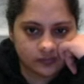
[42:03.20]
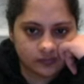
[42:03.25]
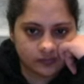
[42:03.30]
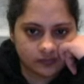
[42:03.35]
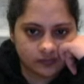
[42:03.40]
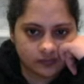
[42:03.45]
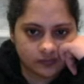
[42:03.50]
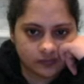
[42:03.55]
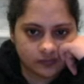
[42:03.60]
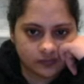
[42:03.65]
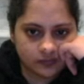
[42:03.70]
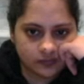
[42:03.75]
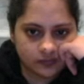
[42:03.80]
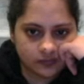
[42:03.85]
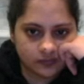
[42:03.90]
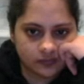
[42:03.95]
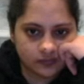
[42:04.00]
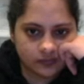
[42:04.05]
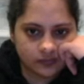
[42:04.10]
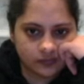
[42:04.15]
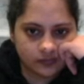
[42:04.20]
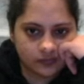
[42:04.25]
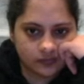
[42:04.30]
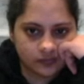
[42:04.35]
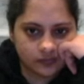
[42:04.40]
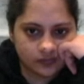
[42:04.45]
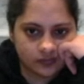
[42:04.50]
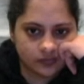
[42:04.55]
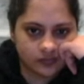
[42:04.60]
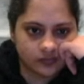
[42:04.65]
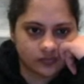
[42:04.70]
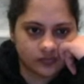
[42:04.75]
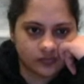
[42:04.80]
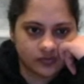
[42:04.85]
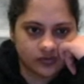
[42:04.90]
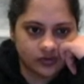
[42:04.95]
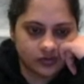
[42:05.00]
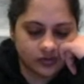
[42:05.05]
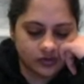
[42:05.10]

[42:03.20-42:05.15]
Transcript: (silence)